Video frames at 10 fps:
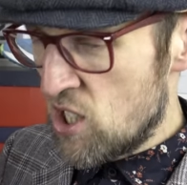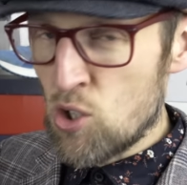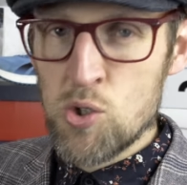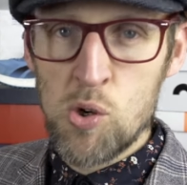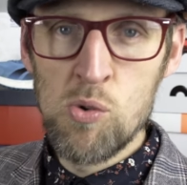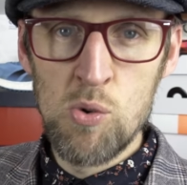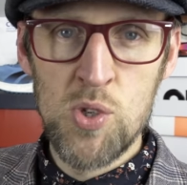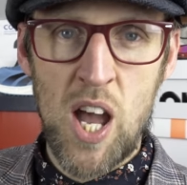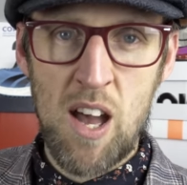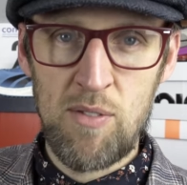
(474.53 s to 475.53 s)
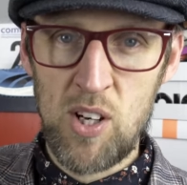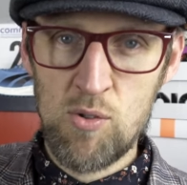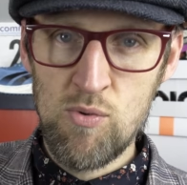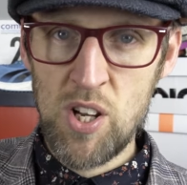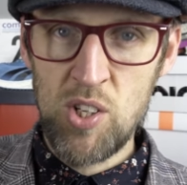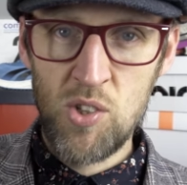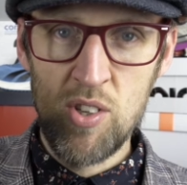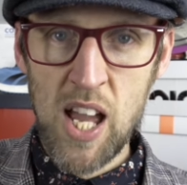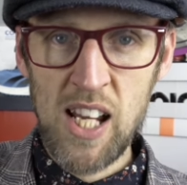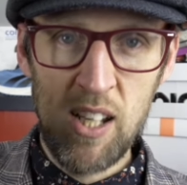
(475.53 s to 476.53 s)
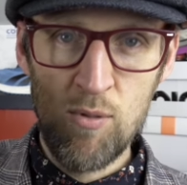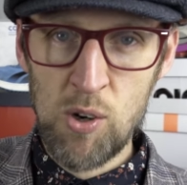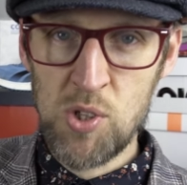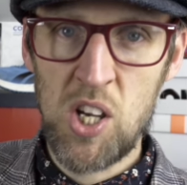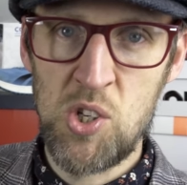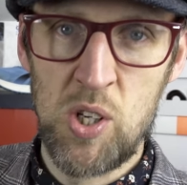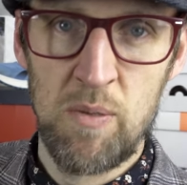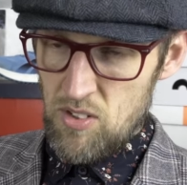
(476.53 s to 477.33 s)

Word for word: good tool to have in a runner's daily rotation.